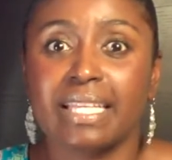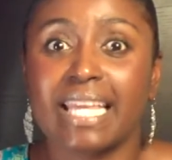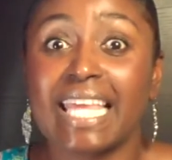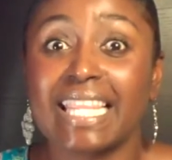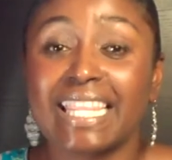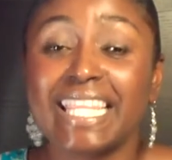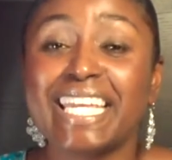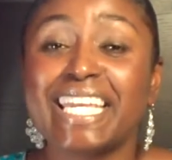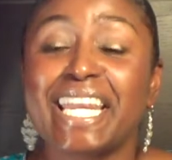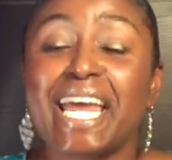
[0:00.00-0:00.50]

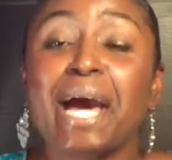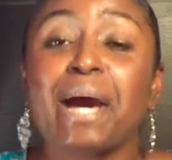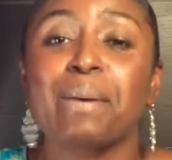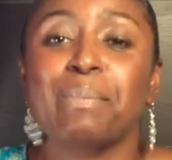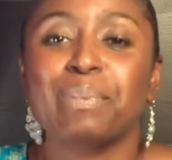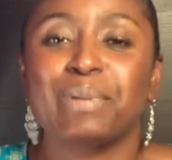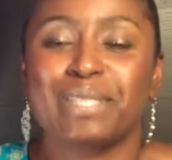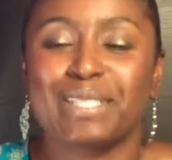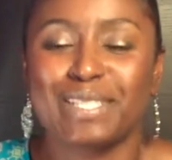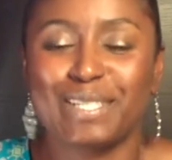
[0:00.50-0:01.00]
can lead up
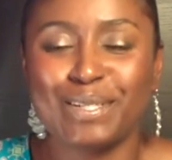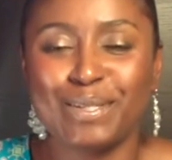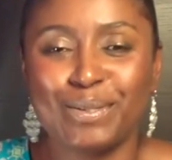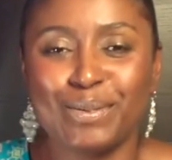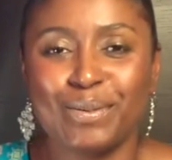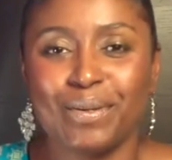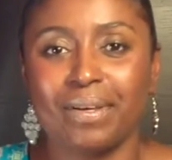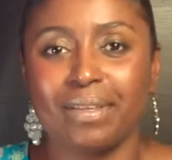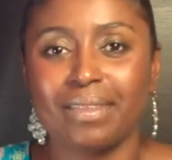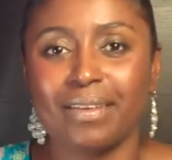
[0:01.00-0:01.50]

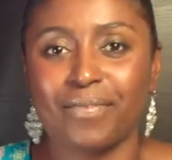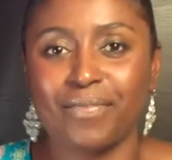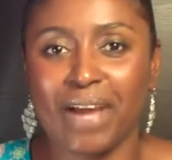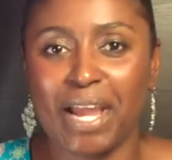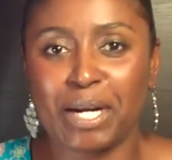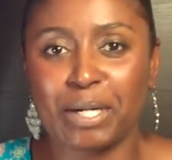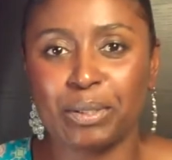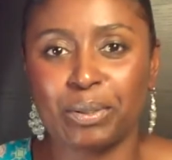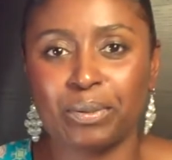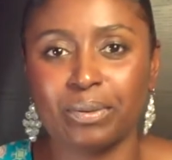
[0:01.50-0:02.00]
to the
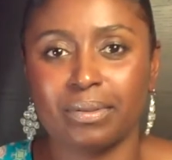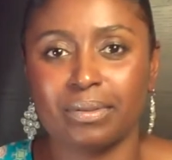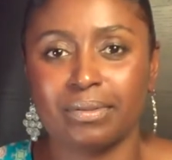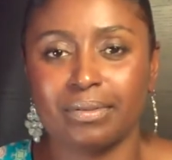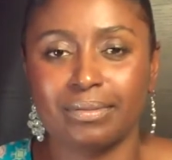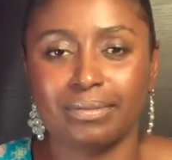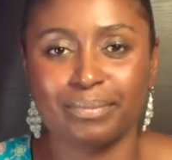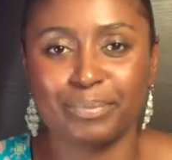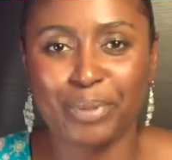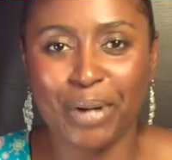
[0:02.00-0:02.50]
final
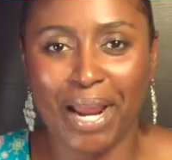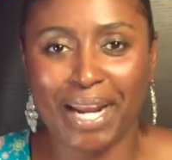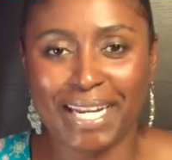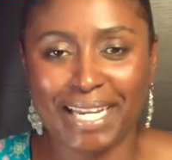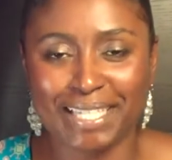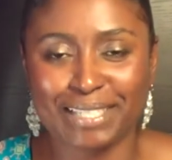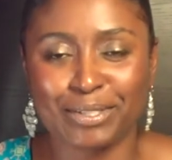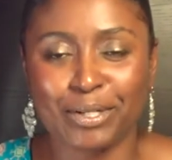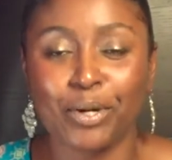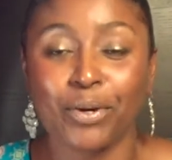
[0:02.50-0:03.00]

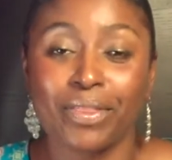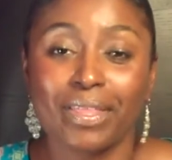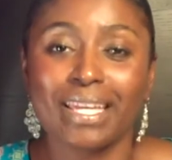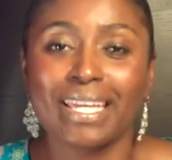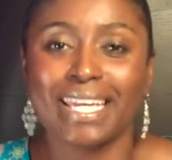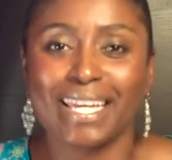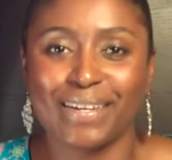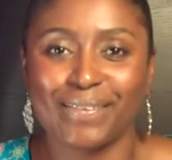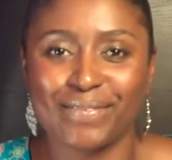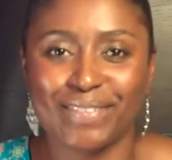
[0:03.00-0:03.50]
product, or the
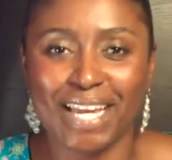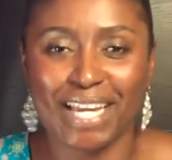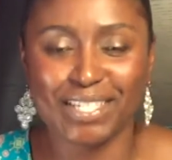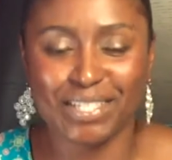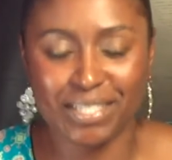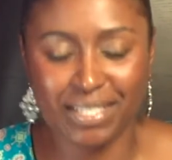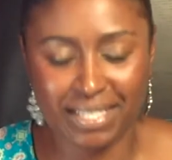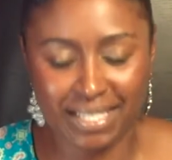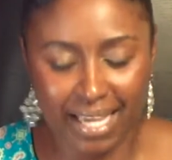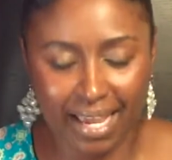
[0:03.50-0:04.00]
gift, I
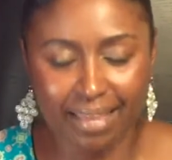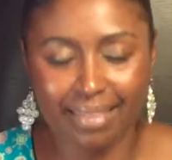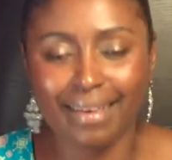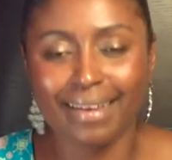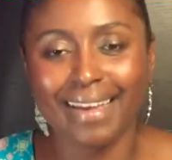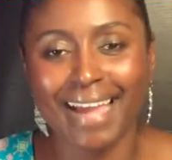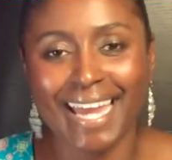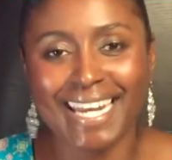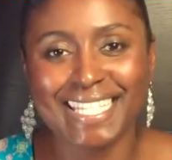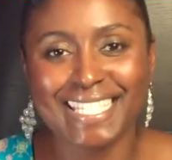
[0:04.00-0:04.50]
should say,
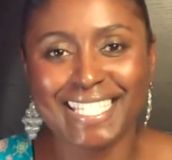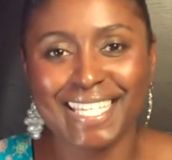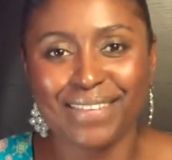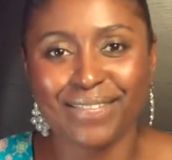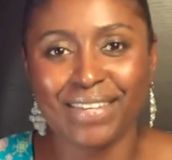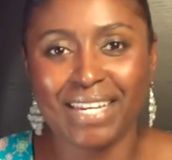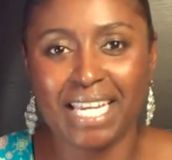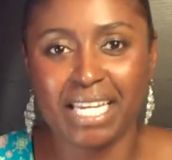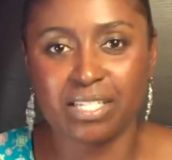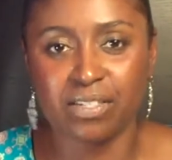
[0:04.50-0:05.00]
that God has
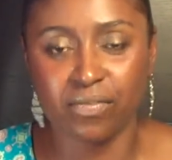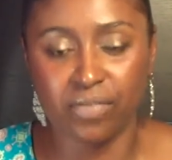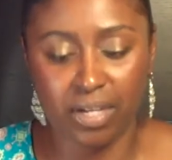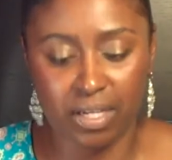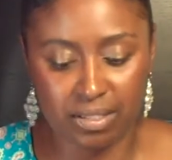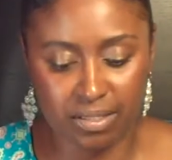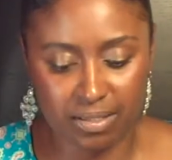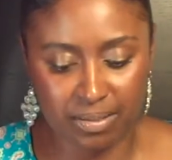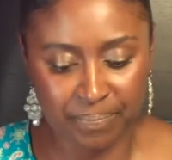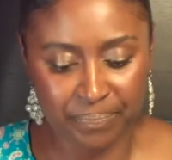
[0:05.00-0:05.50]
given each of
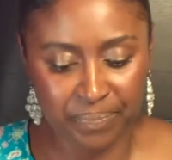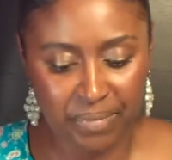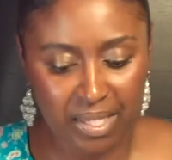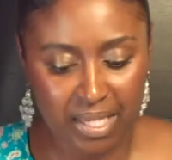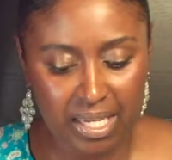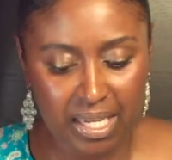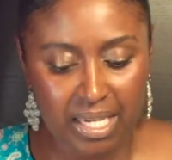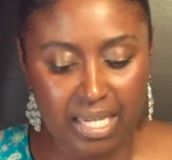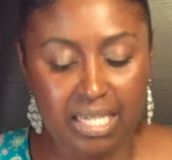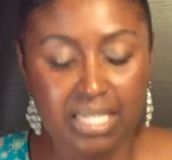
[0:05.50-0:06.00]
us.
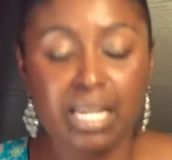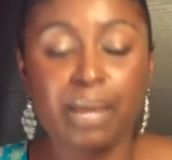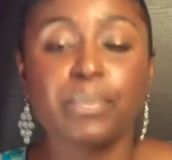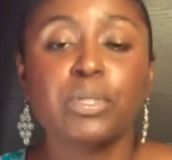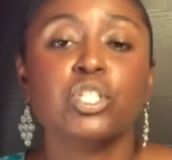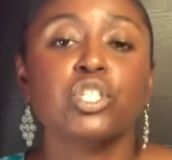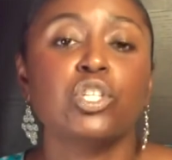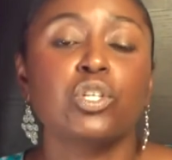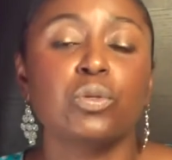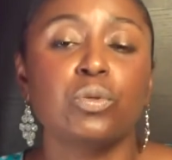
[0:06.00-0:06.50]

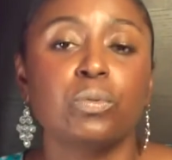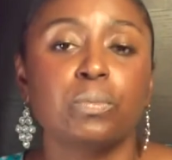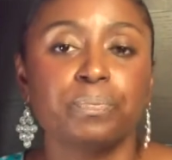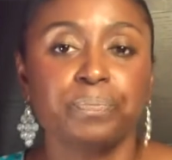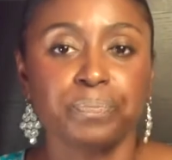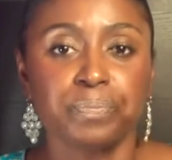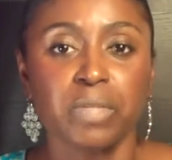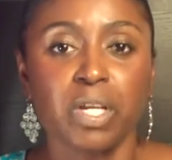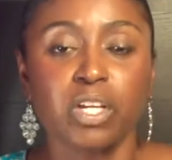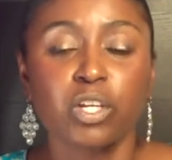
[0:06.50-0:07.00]
Number two,
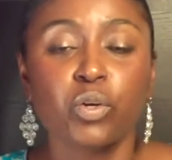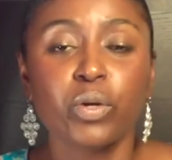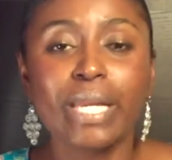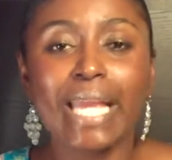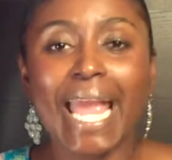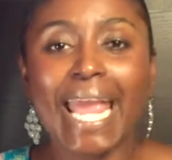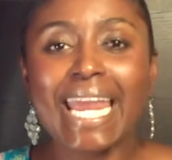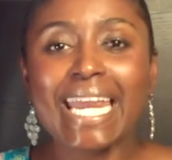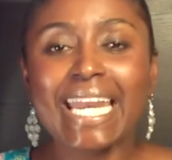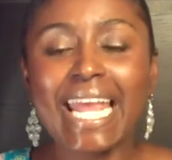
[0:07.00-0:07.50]

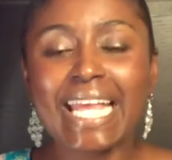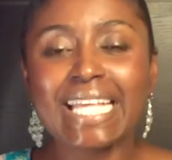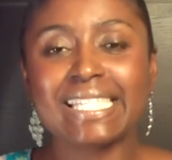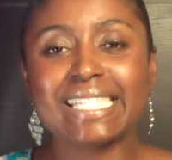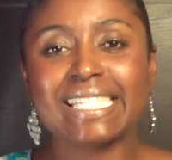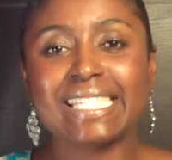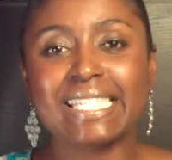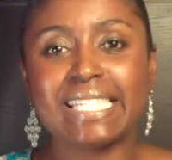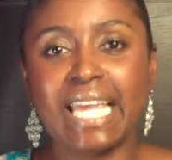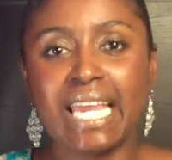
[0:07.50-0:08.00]
Create a
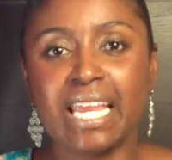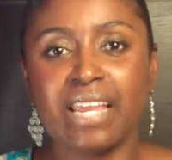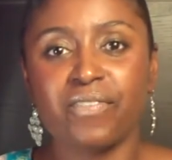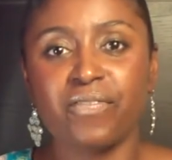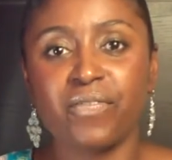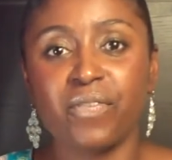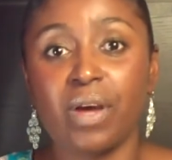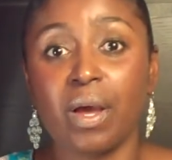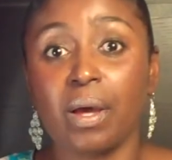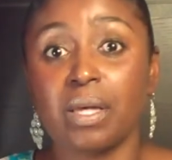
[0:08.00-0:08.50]

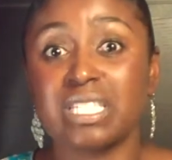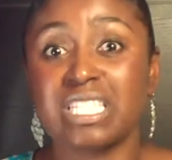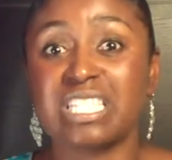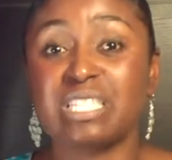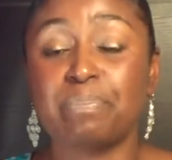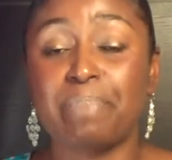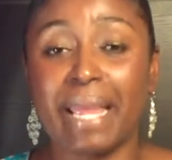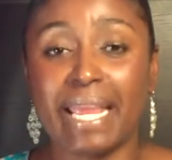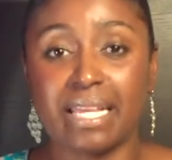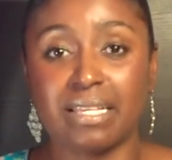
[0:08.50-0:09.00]
safe
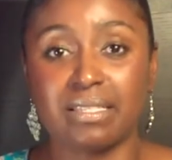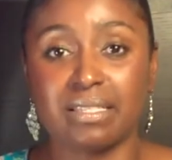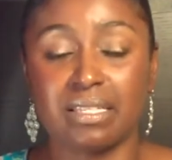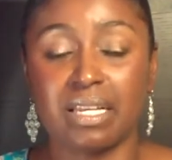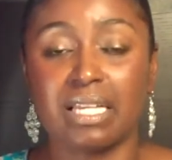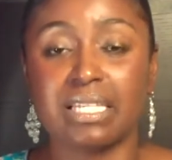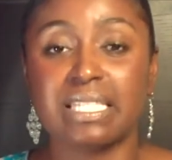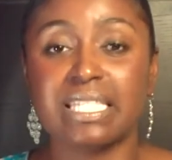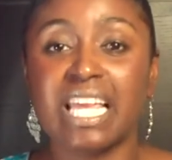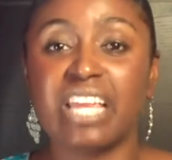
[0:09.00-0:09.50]

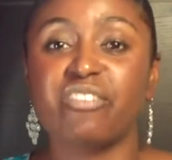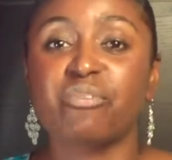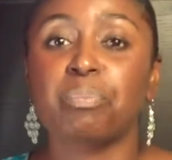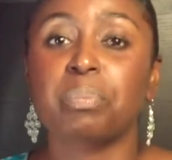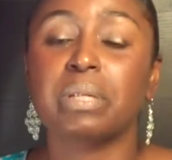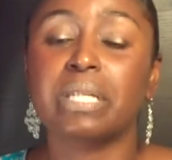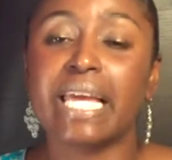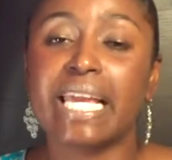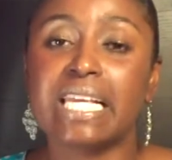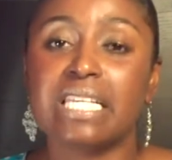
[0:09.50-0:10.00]
space, a
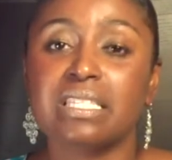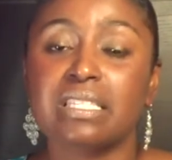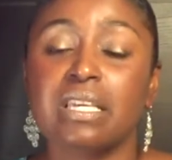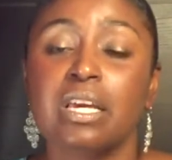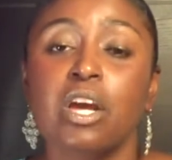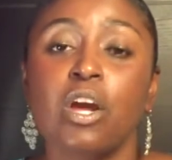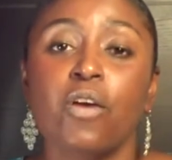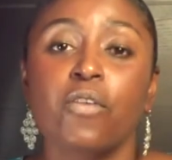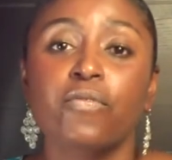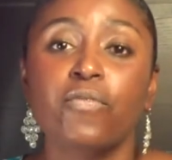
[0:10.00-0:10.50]
safe
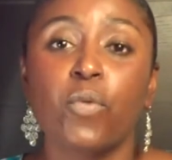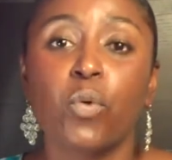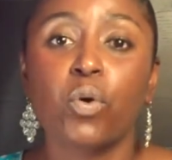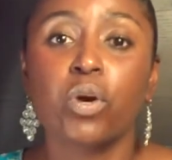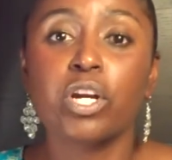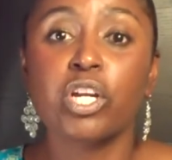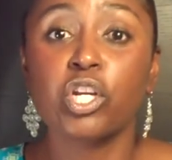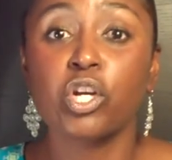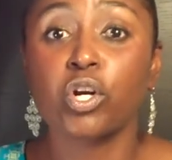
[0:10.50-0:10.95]
place for